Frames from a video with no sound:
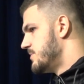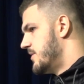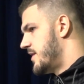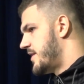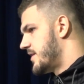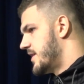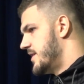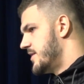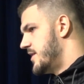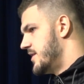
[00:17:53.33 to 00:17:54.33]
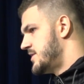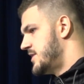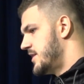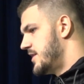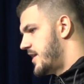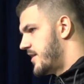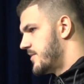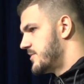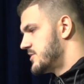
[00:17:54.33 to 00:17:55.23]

But I think that uh, sitting there